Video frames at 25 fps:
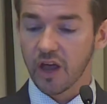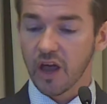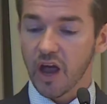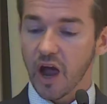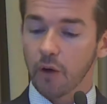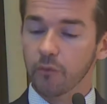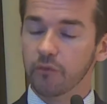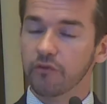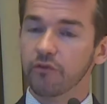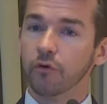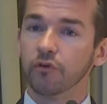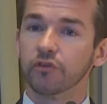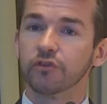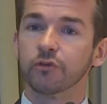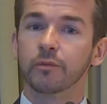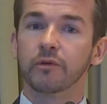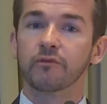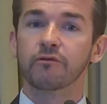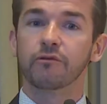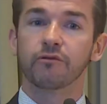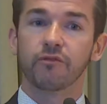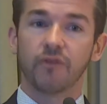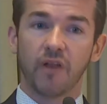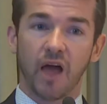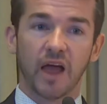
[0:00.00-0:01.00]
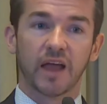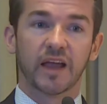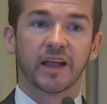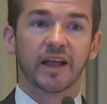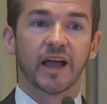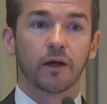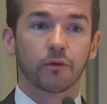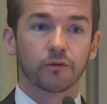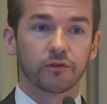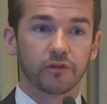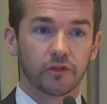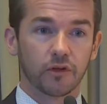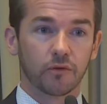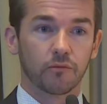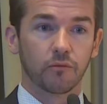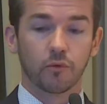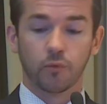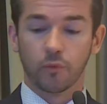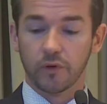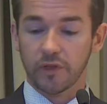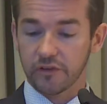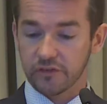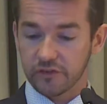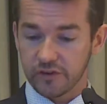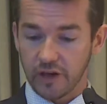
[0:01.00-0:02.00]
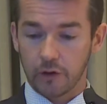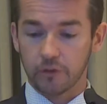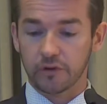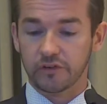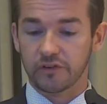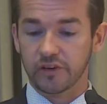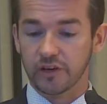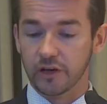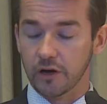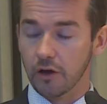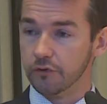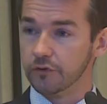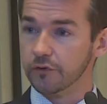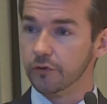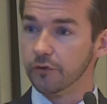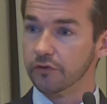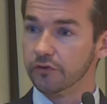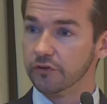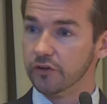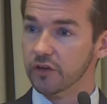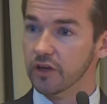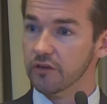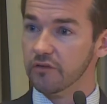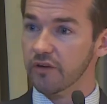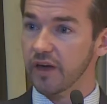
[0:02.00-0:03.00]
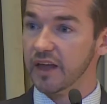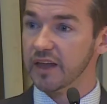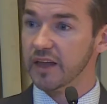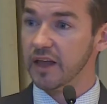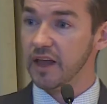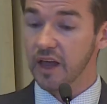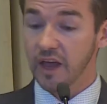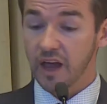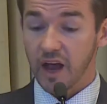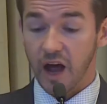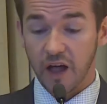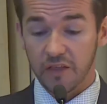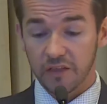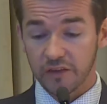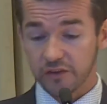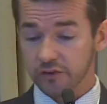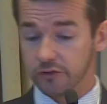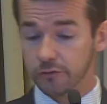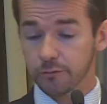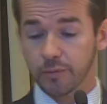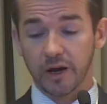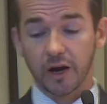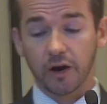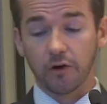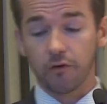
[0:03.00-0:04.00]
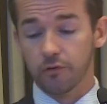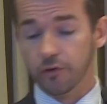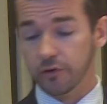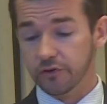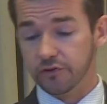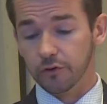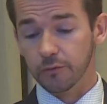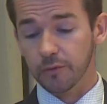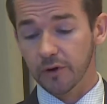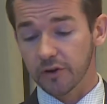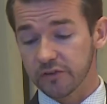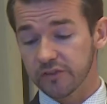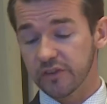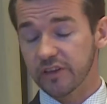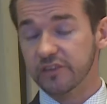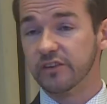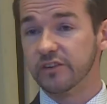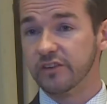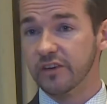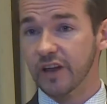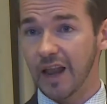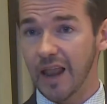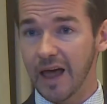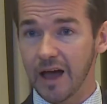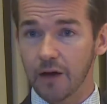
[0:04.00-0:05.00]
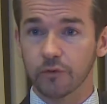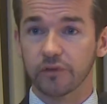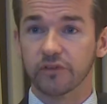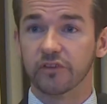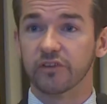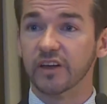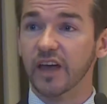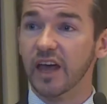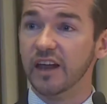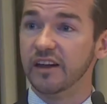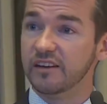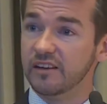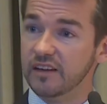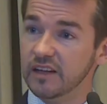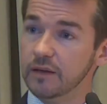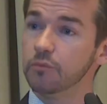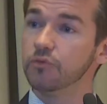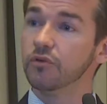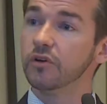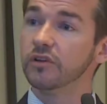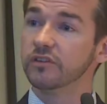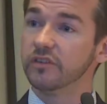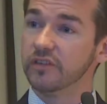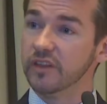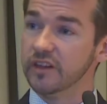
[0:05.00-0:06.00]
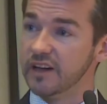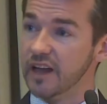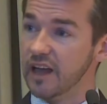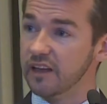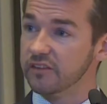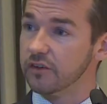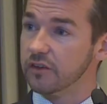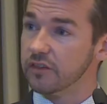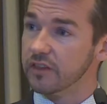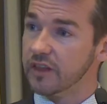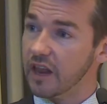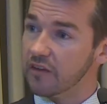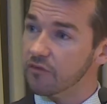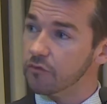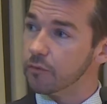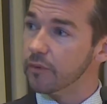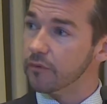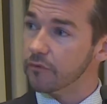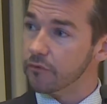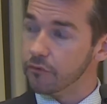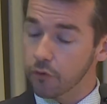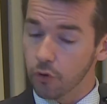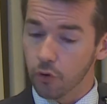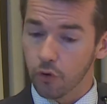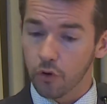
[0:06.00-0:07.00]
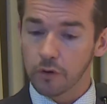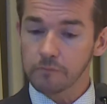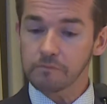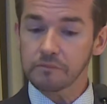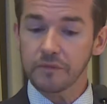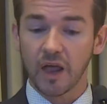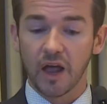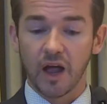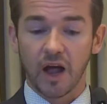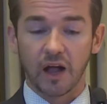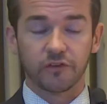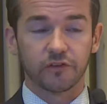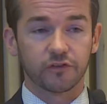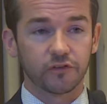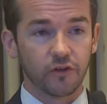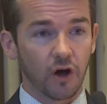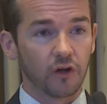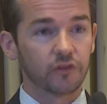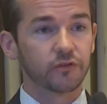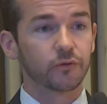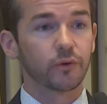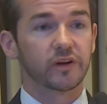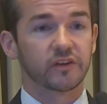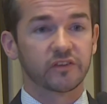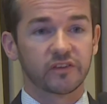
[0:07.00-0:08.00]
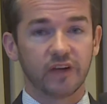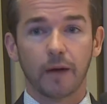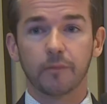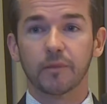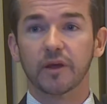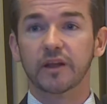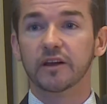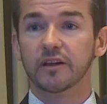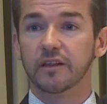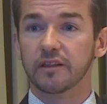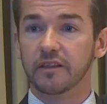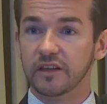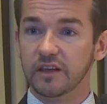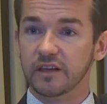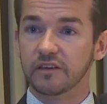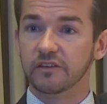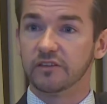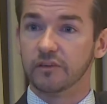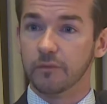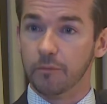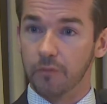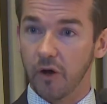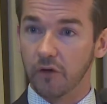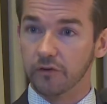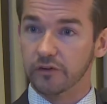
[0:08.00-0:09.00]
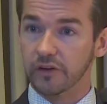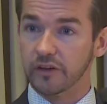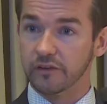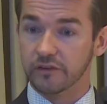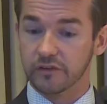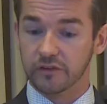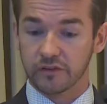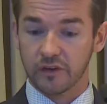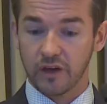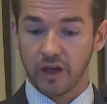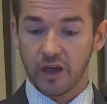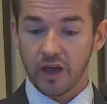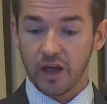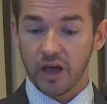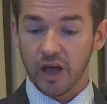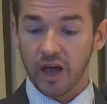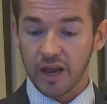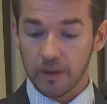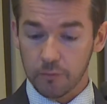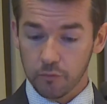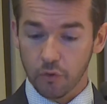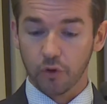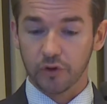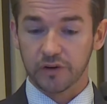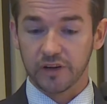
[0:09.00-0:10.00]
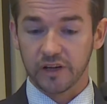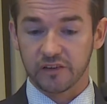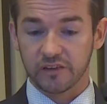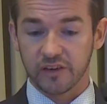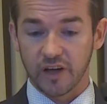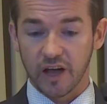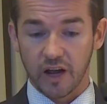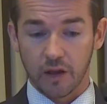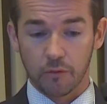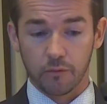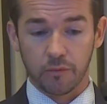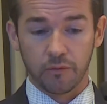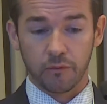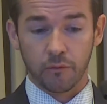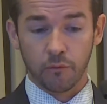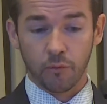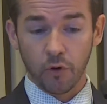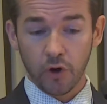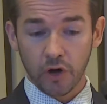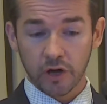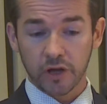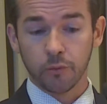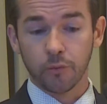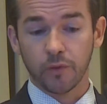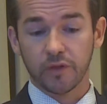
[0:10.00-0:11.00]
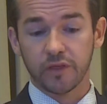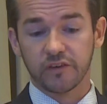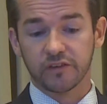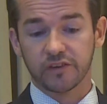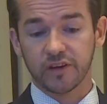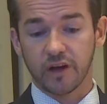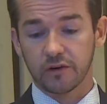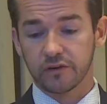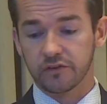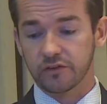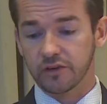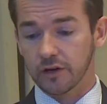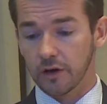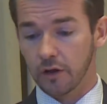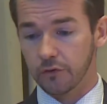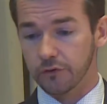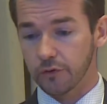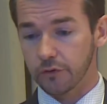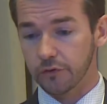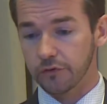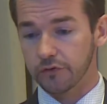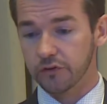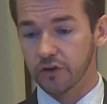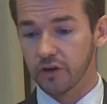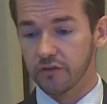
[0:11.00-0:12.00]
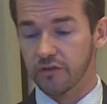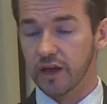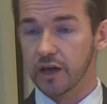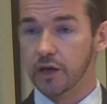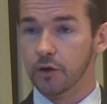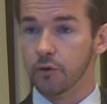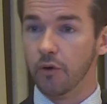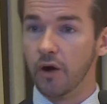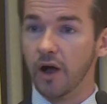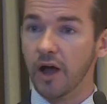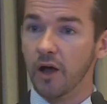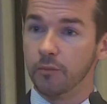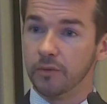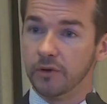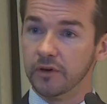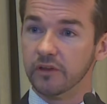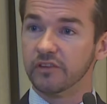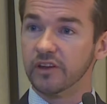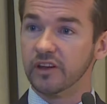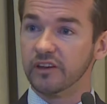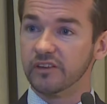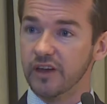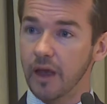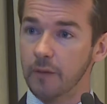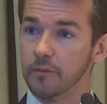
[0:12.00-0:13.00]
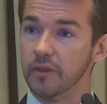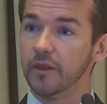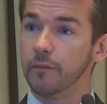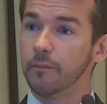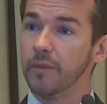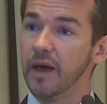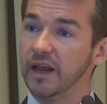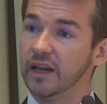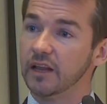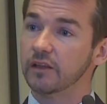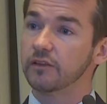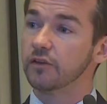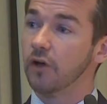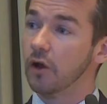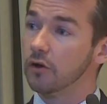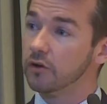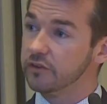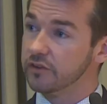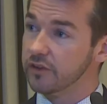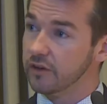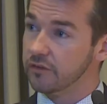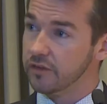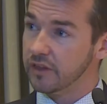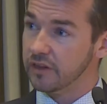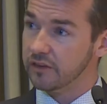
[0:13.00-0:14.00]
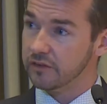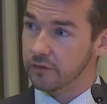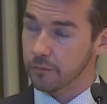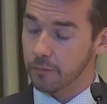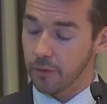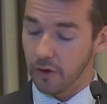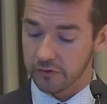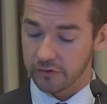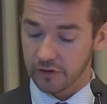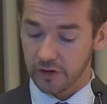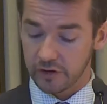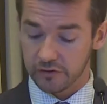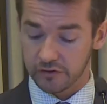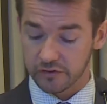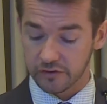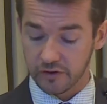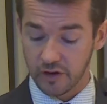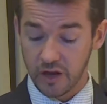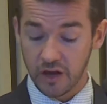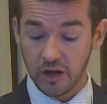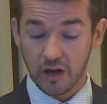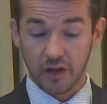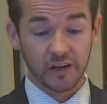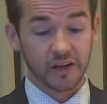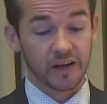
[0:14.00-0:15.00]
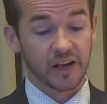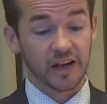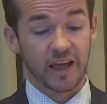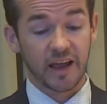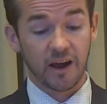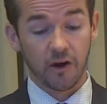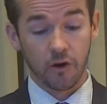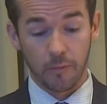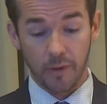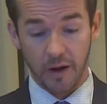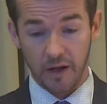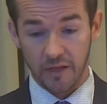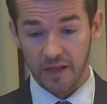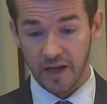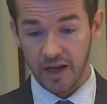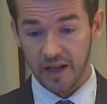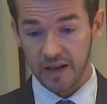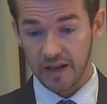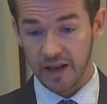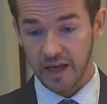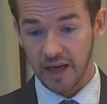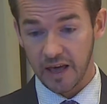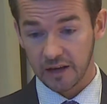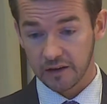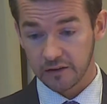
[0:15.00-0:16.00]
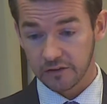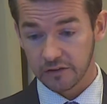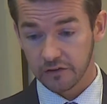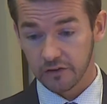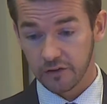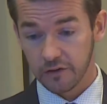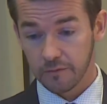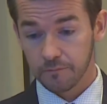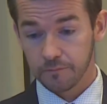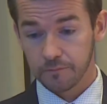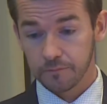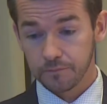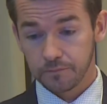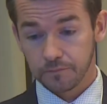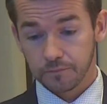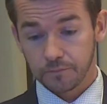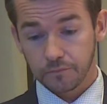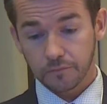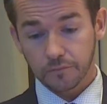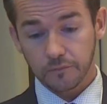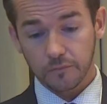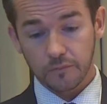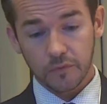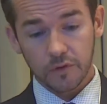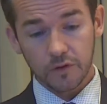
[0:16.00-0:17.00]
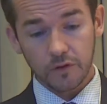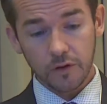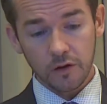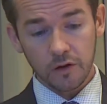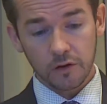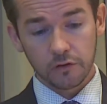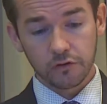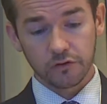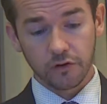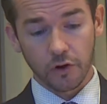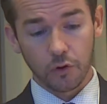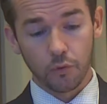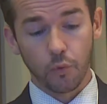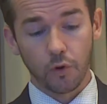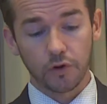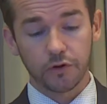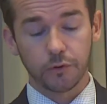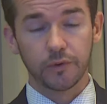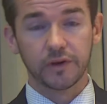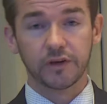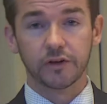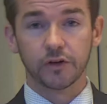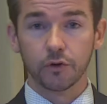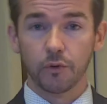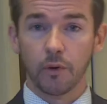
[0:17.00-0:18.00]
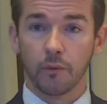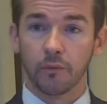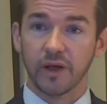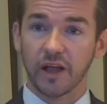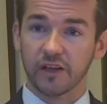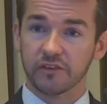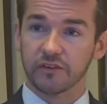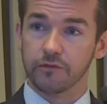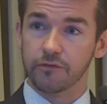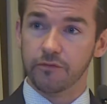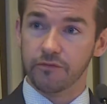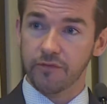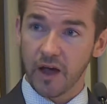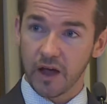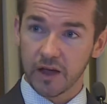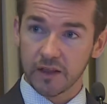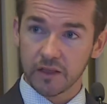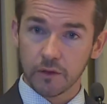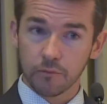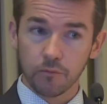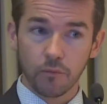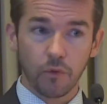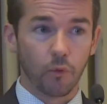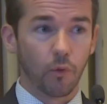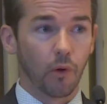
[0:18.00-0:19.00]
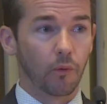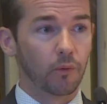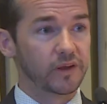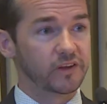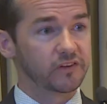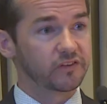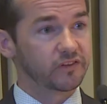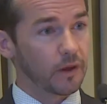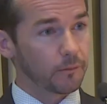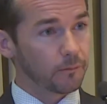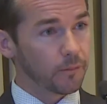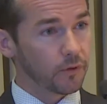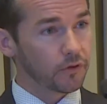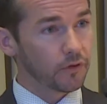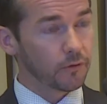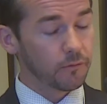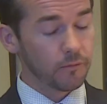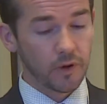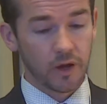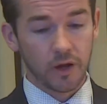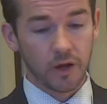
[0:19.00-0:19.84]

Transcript: and we've also been flying out to them with the Saudi Geological Survey. And this has been crucial because this has allowed us to get deeper into the desert than ever before and start to examine these deposits in more detail. And we've been working with the Saudi Geological Survey, who are helping us examine the paleontology of these deposits, and you're going to hear about that next. So what do we do when we actually find them? Well, we sample them